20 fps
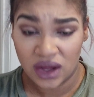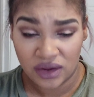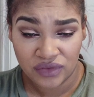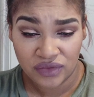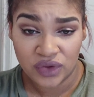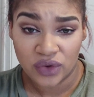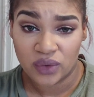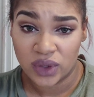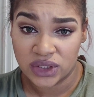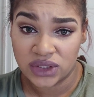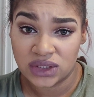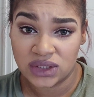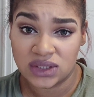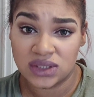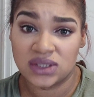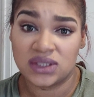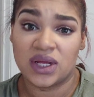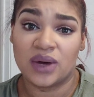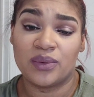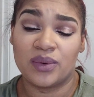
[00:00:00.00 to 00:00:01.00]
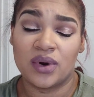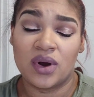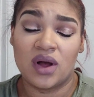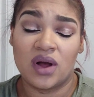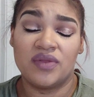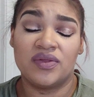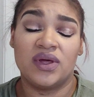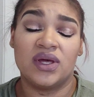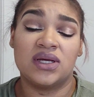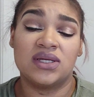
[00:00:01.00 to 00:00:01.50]
of the questions that were
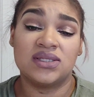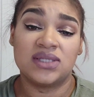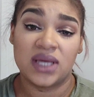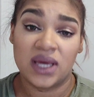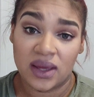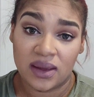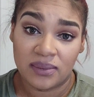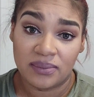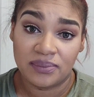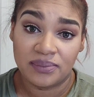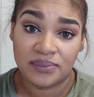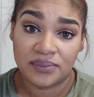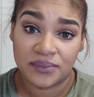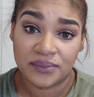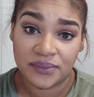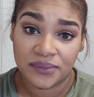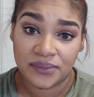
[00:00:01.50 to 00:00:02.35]
on the exam